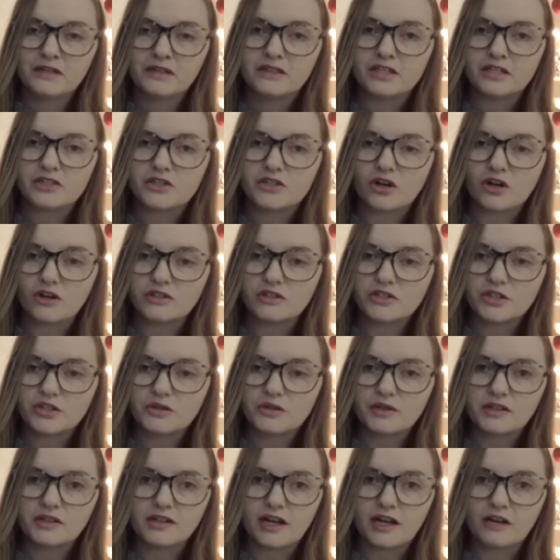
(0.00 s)
This also
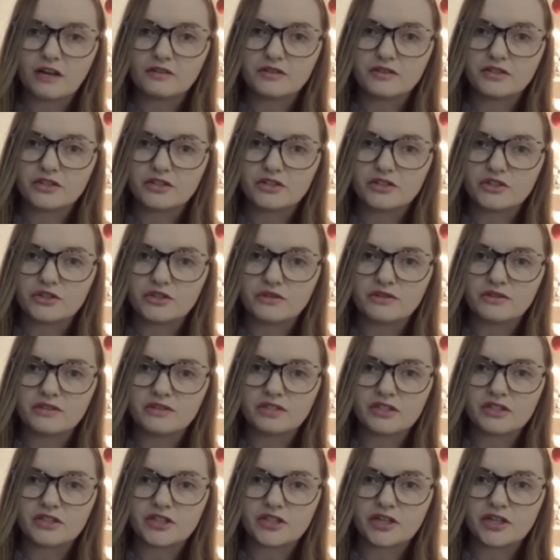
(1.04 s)
allows the student
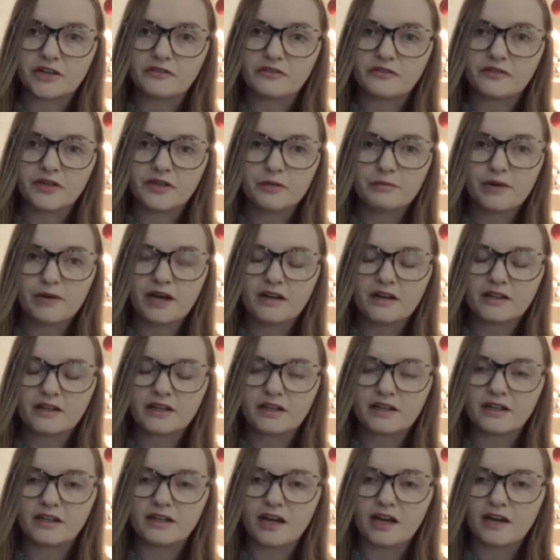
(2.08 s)
to share feedback
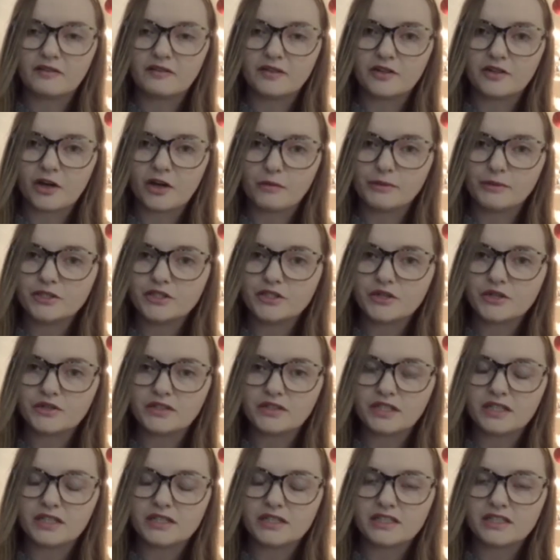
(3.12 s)
and have the opportunity